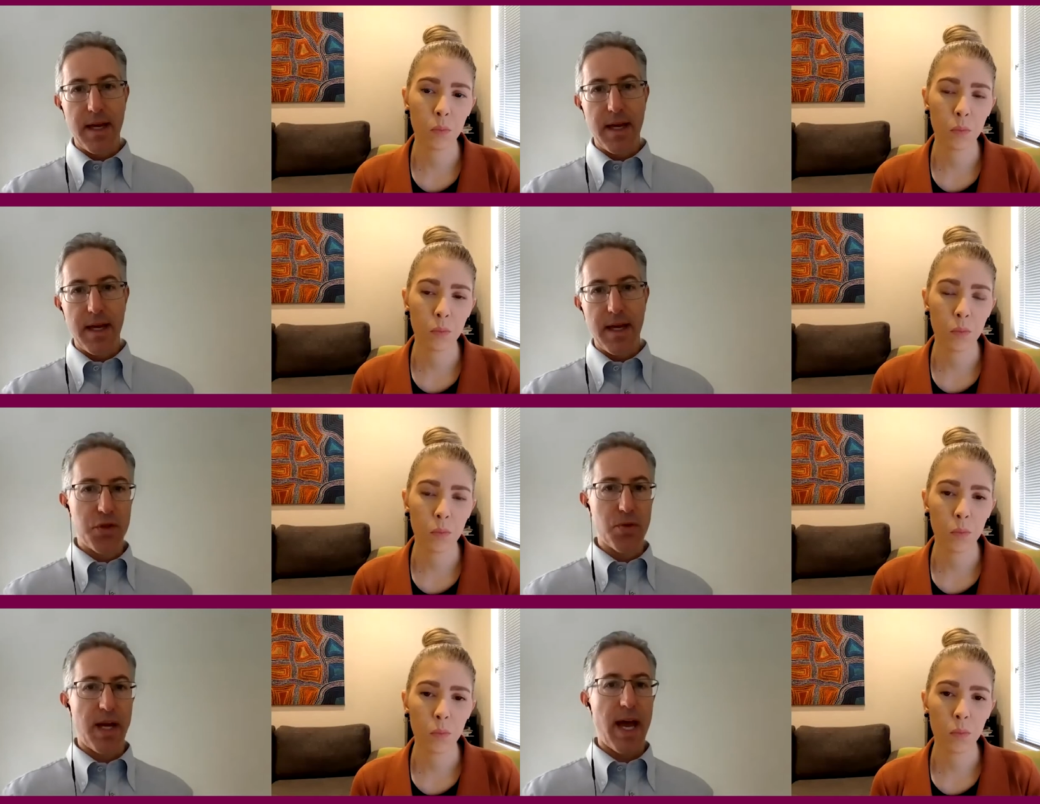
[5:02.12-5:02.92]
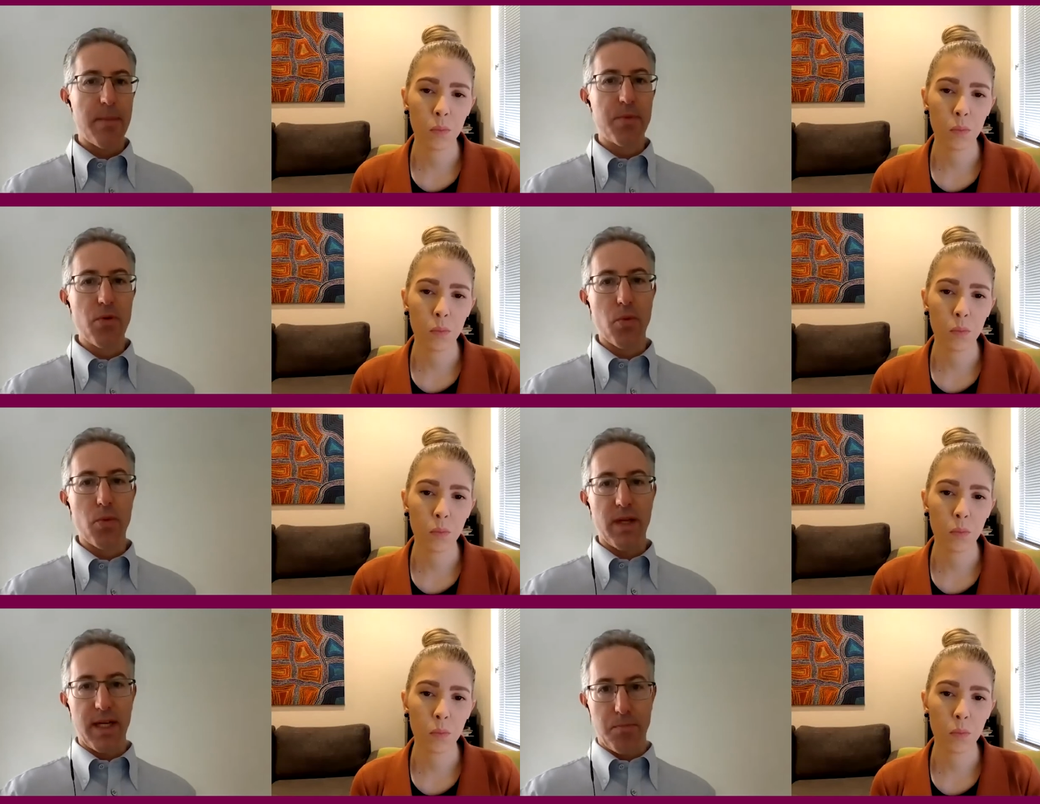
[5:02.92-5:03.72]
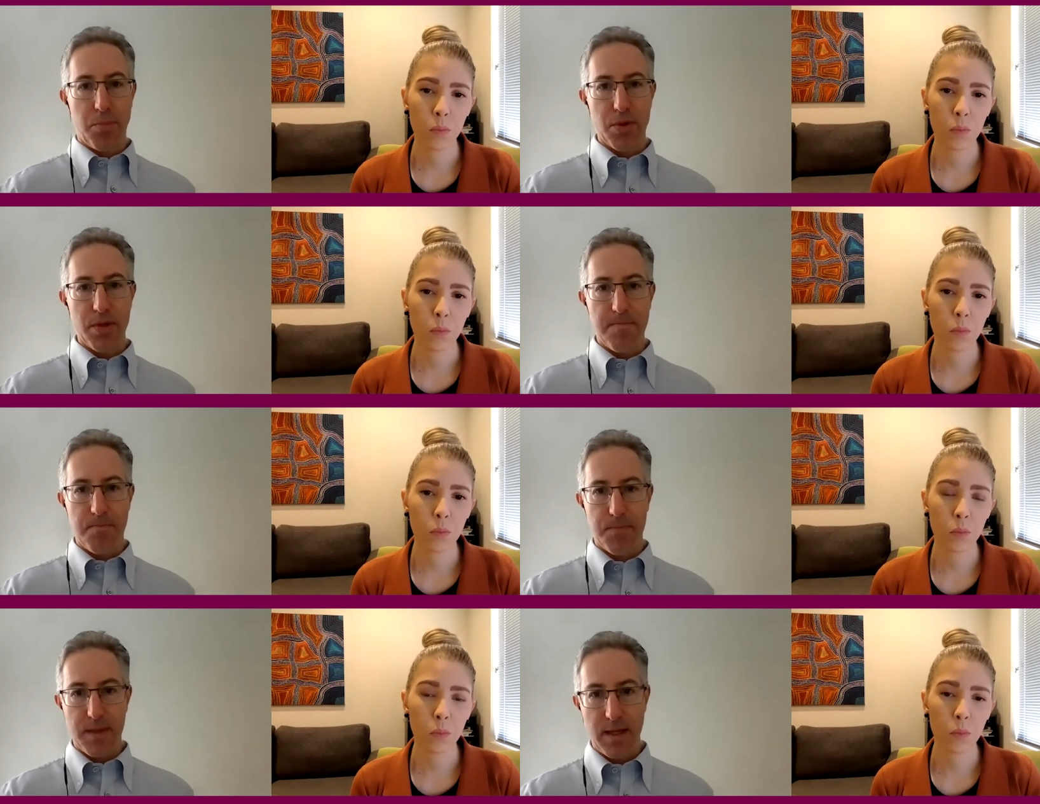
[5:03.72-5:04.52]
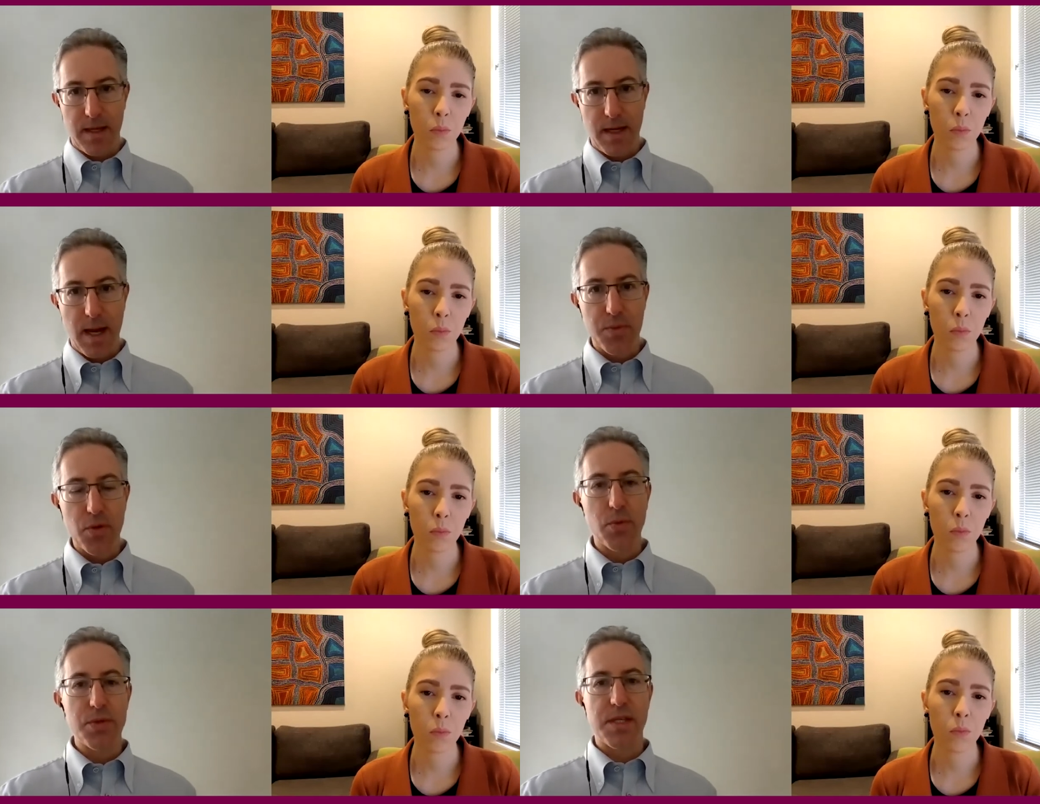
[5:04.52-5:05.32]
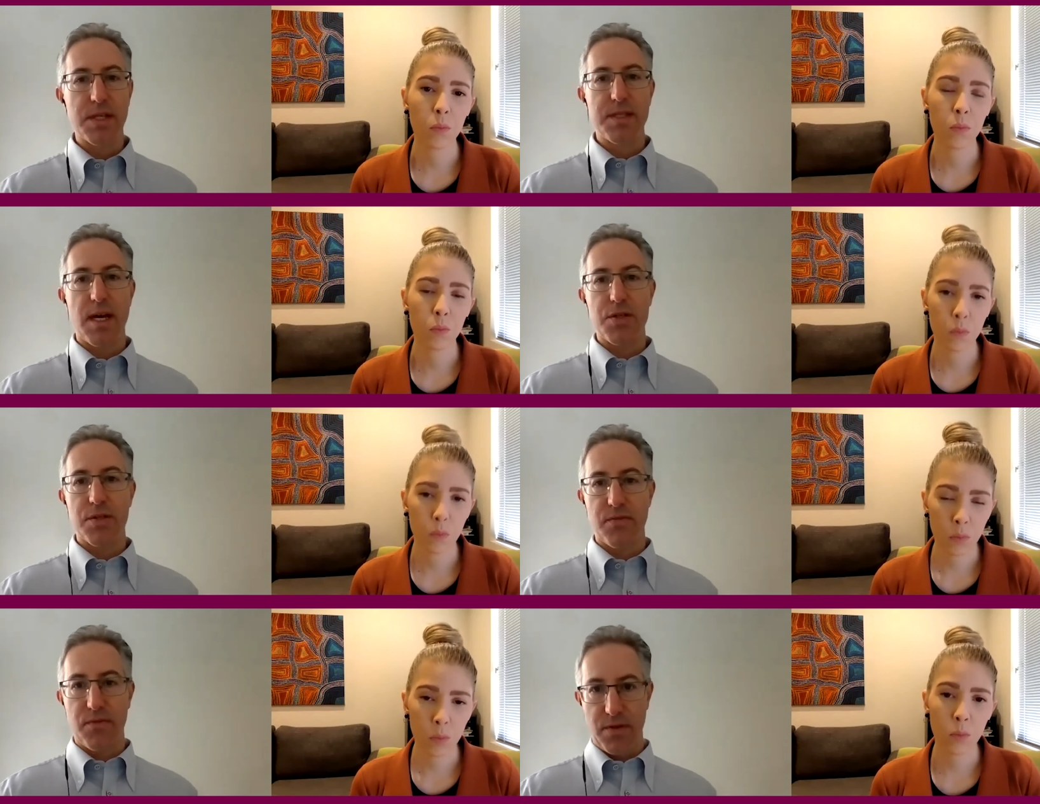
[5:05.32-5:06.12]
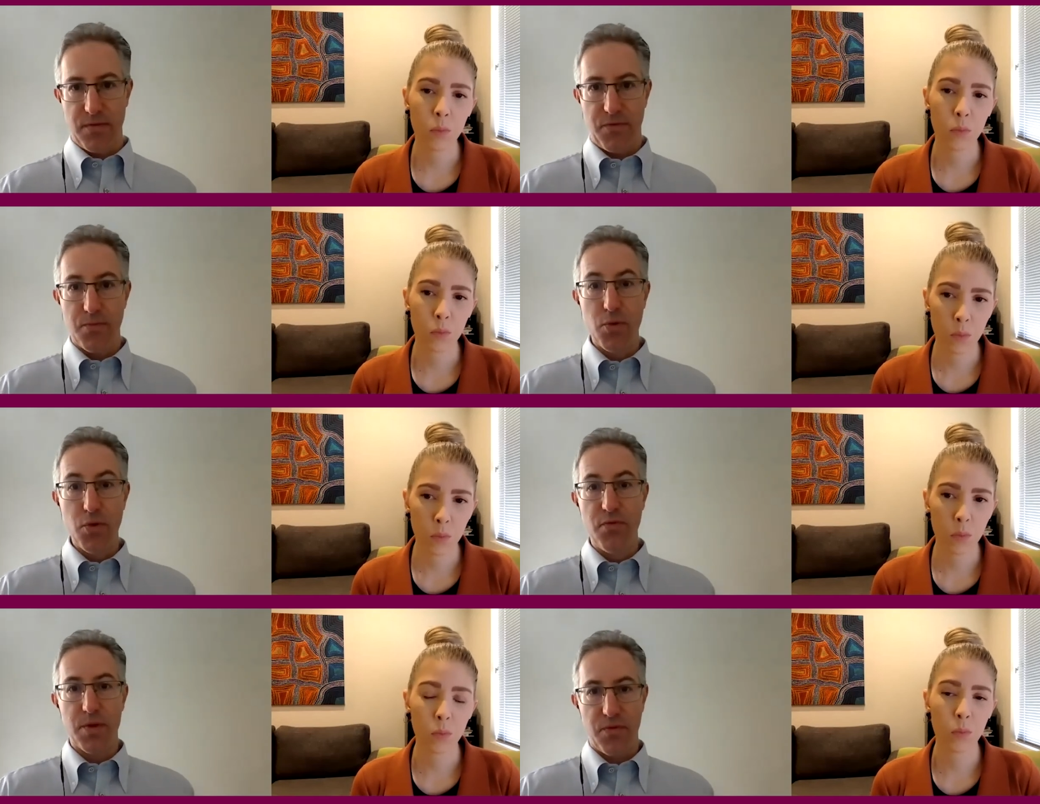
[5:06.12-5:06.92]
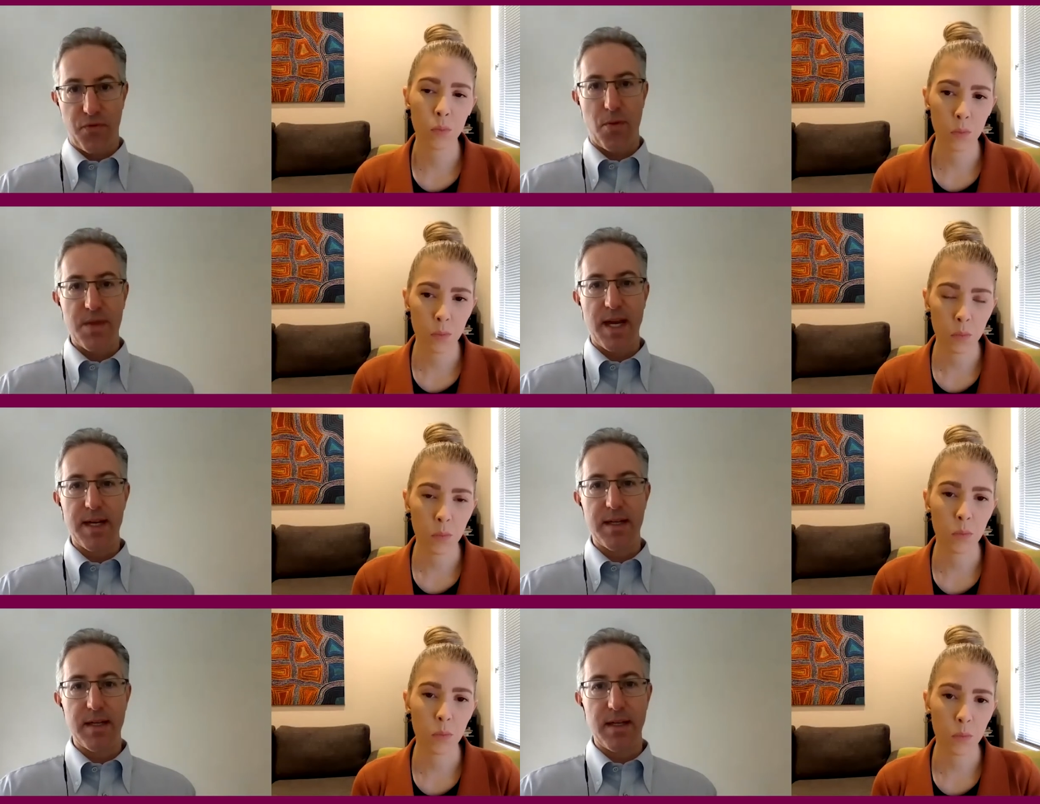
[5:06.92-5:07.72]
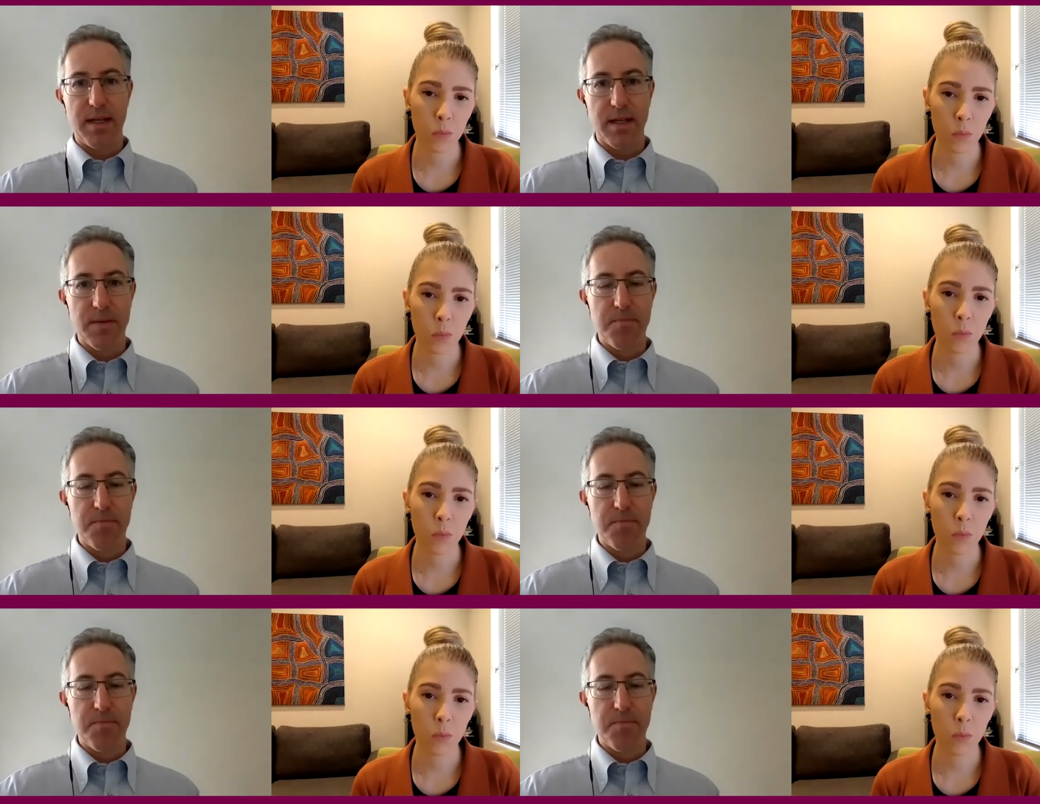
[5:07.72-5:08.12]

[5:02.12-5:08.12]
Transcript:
Speaker 1: it gives you an abnormal input, an abnormal sensation of, of movement from that inner ear.